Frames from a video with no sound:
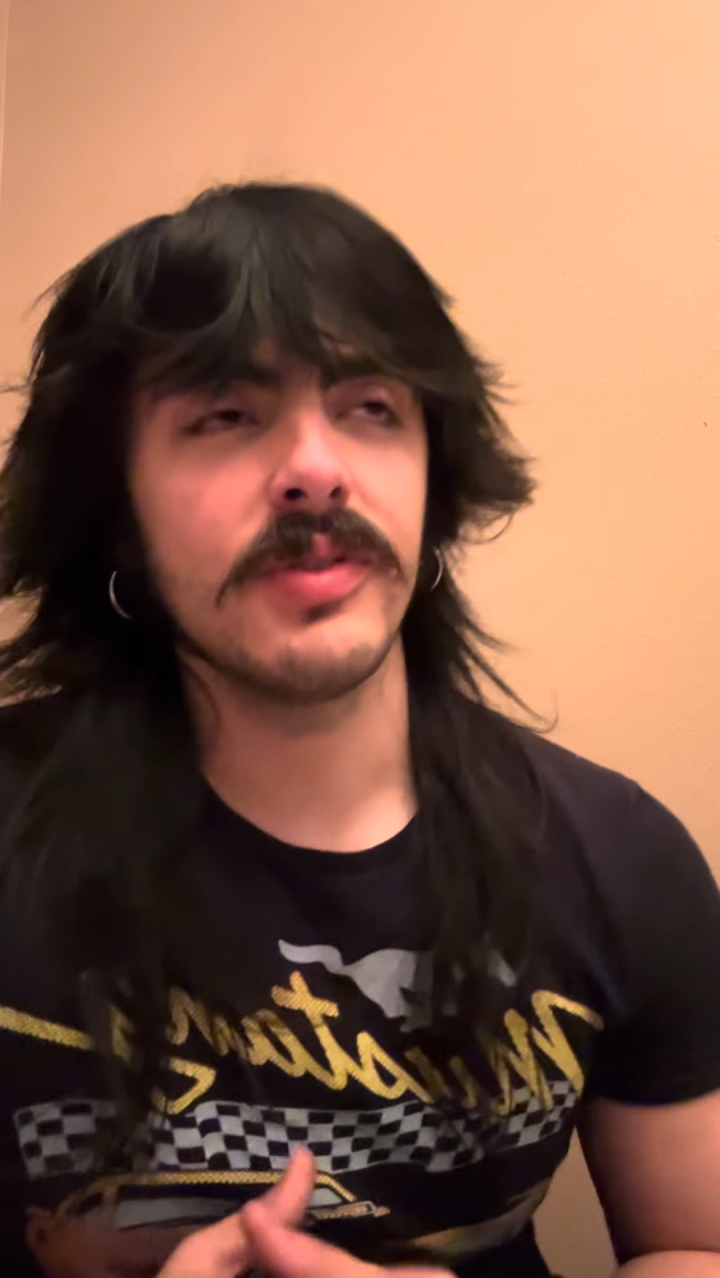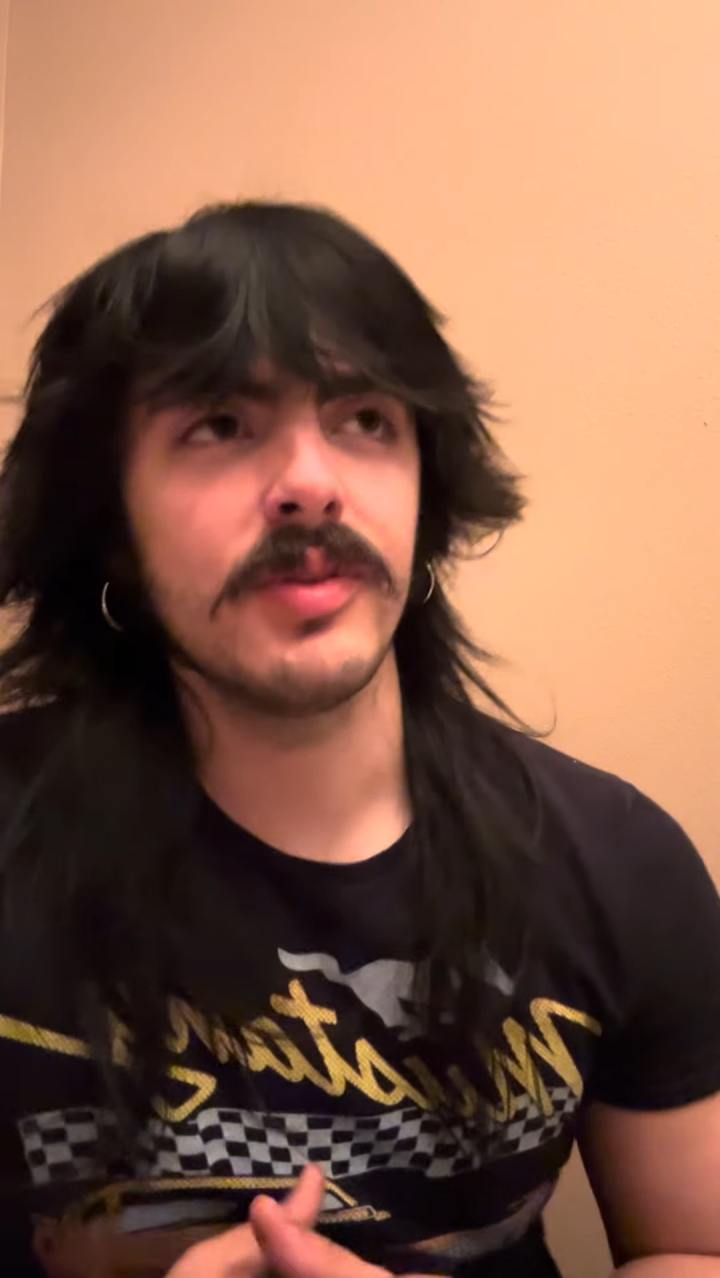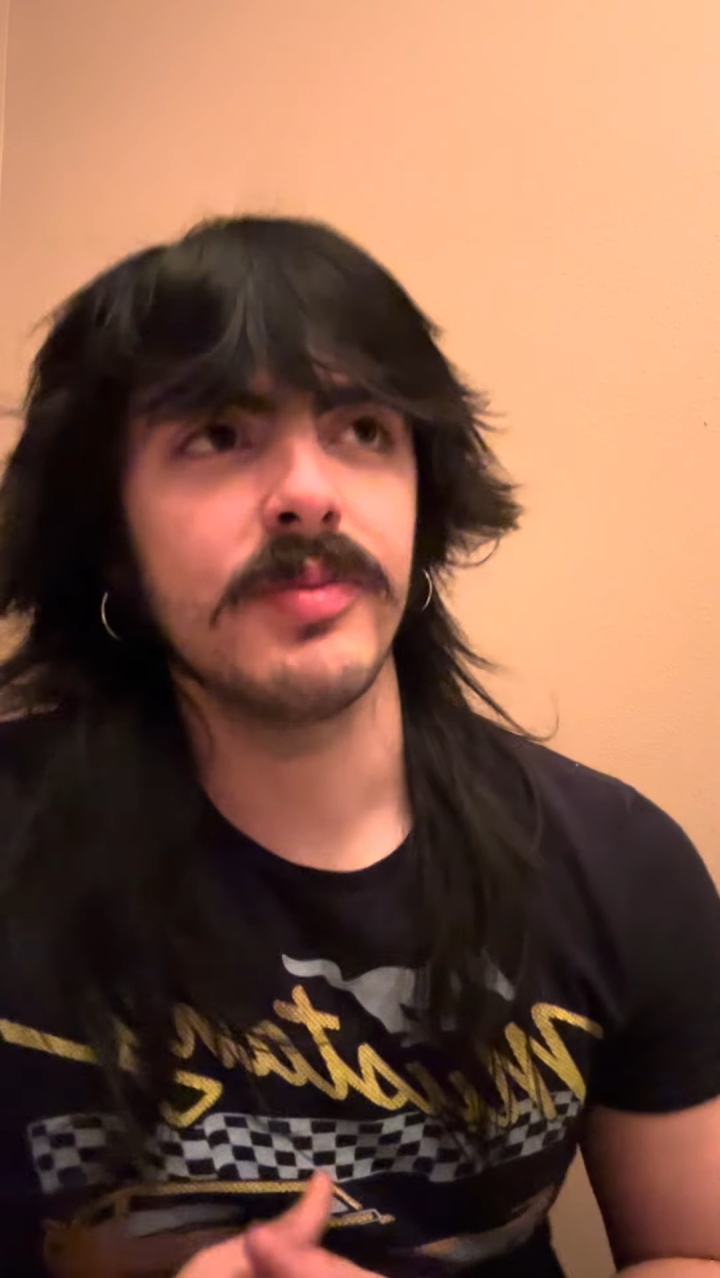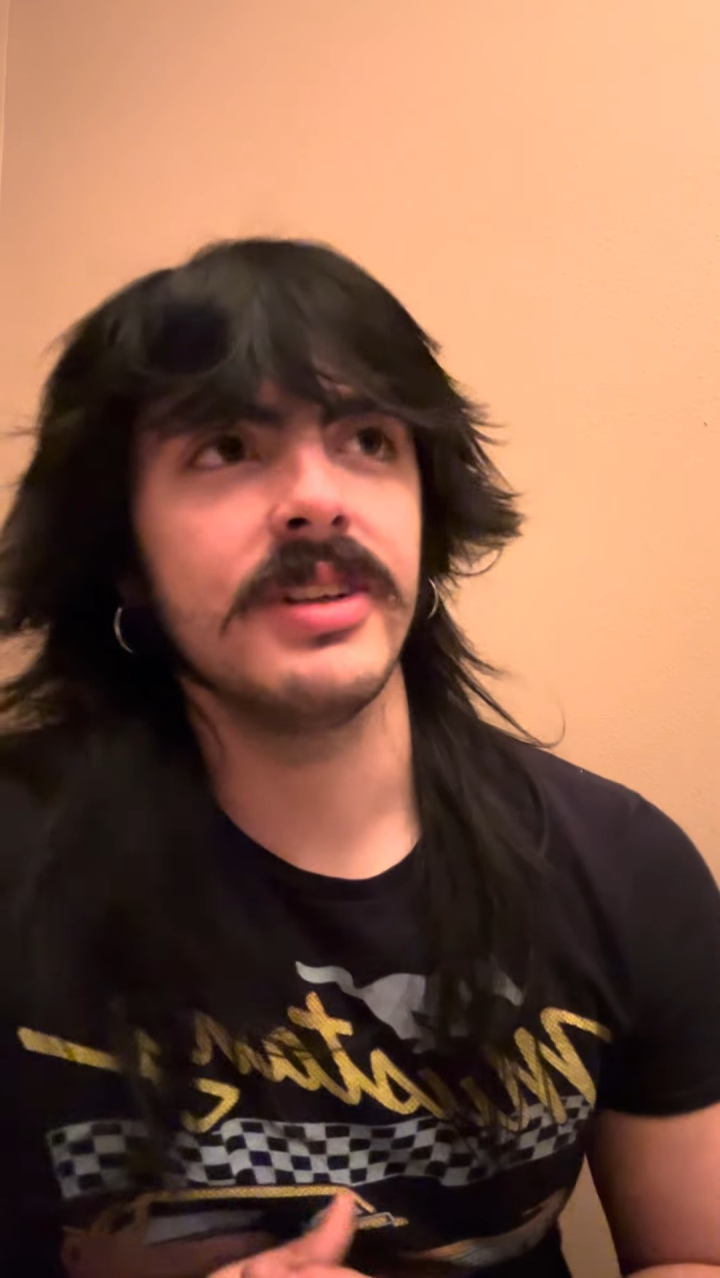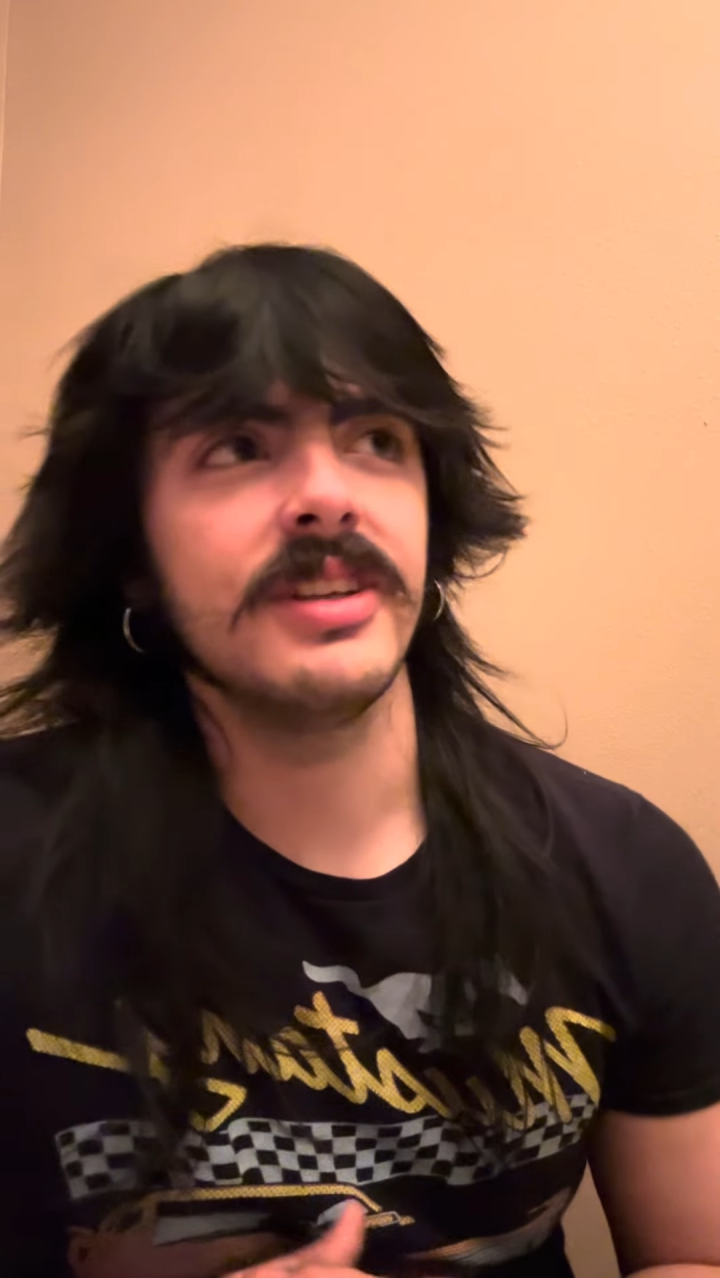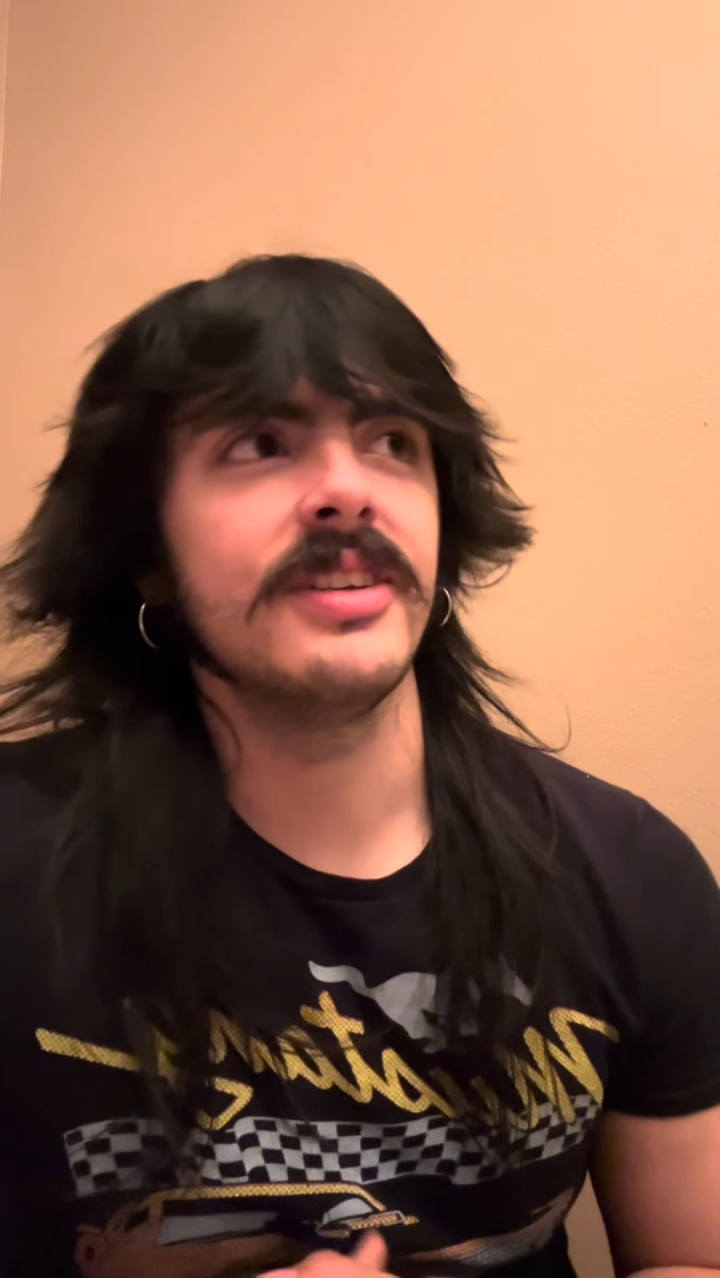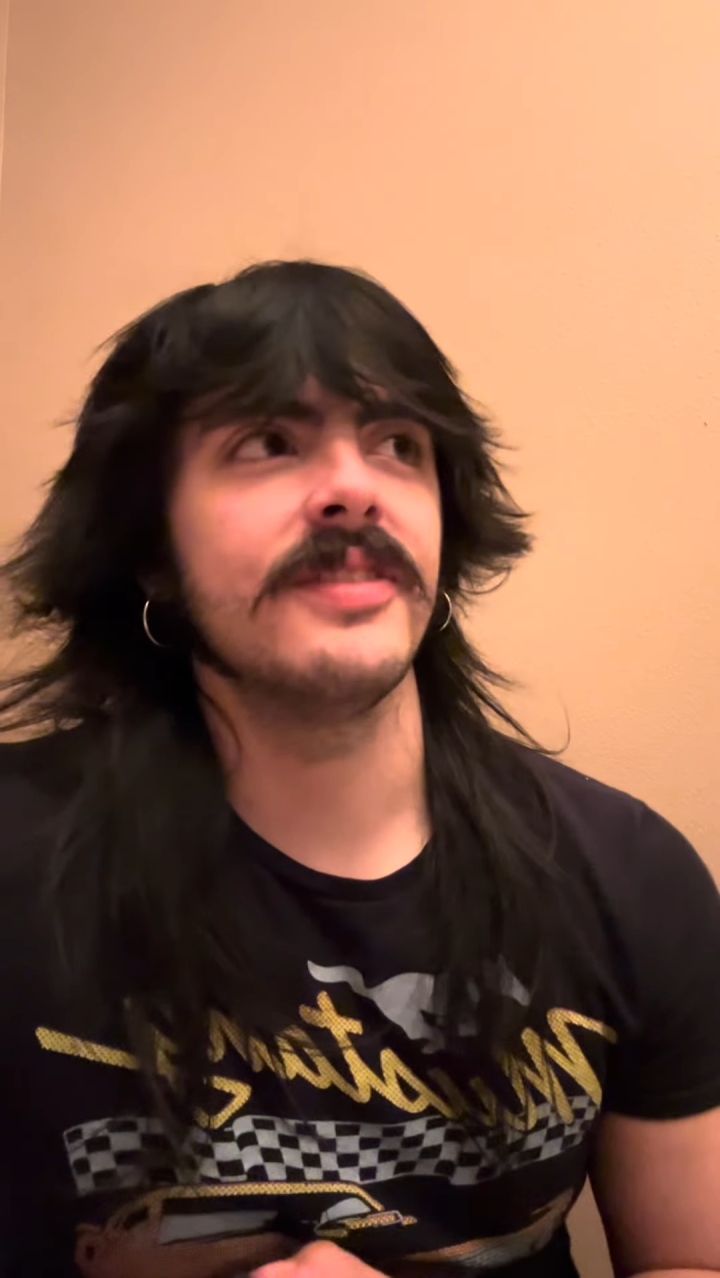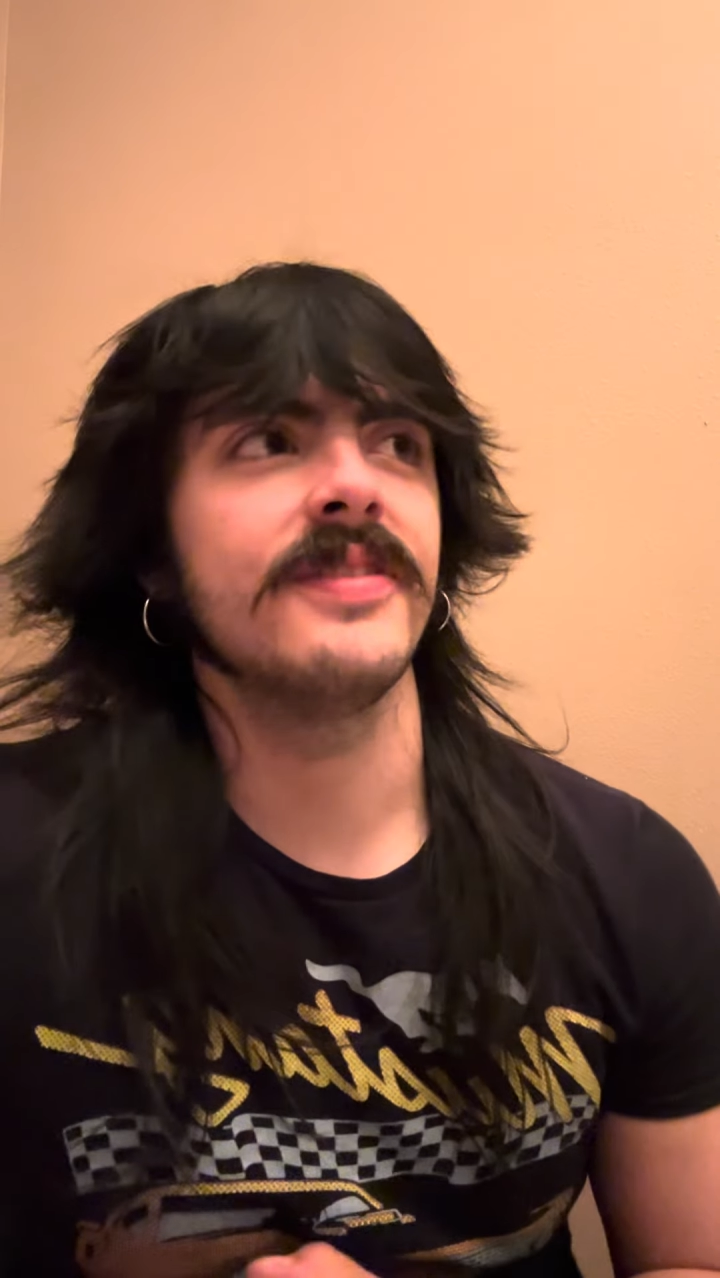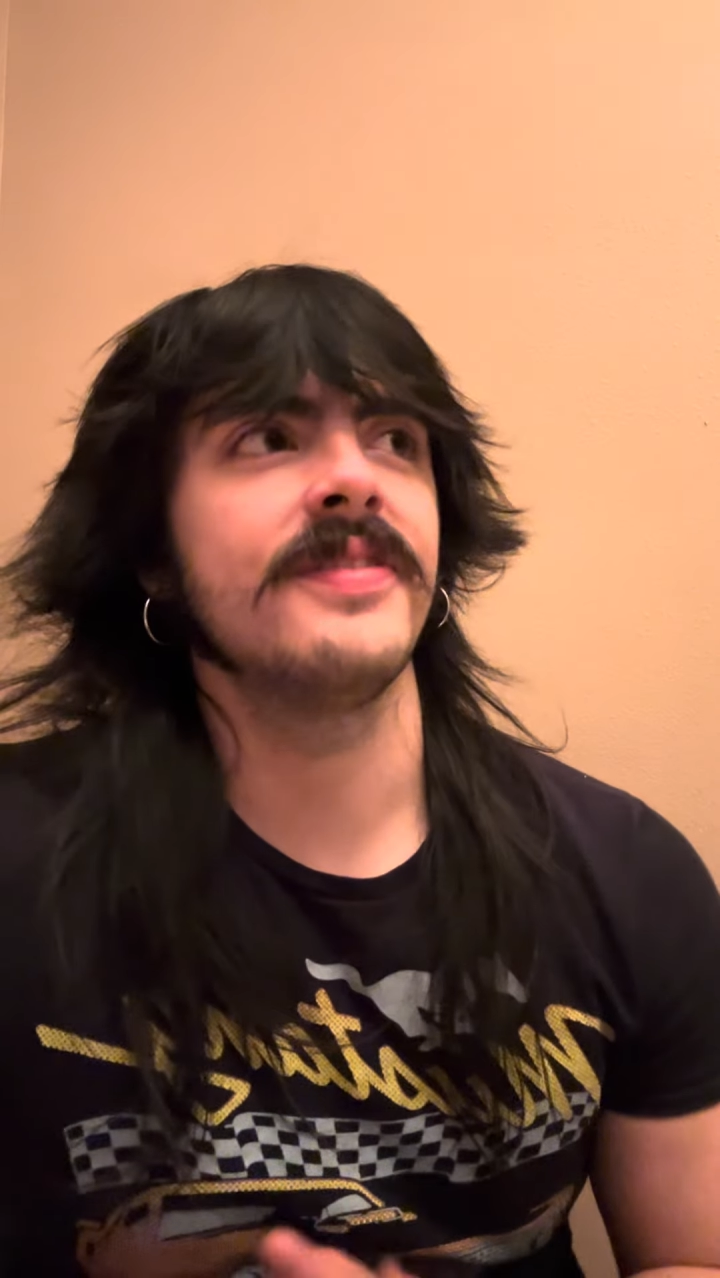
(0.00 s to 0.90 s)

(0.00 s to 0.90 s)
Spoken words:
it would be